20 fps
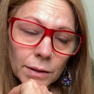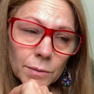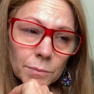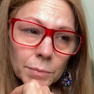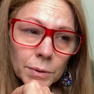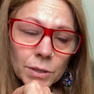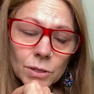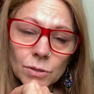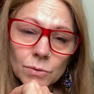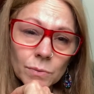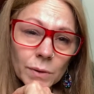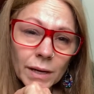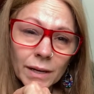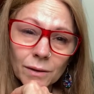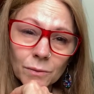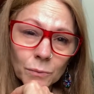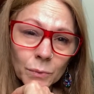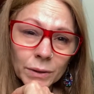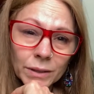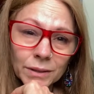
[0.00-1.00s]
Because you
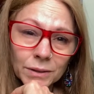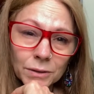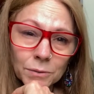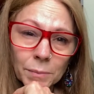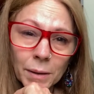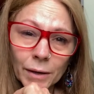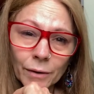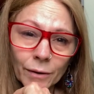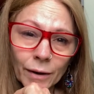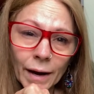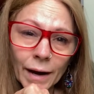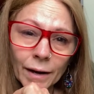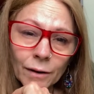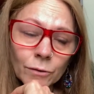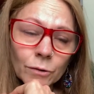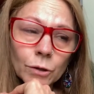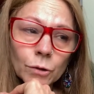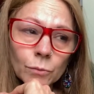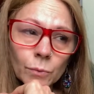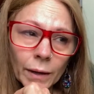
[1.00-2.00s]
can't win no matter how
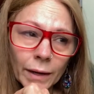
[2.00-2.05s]
you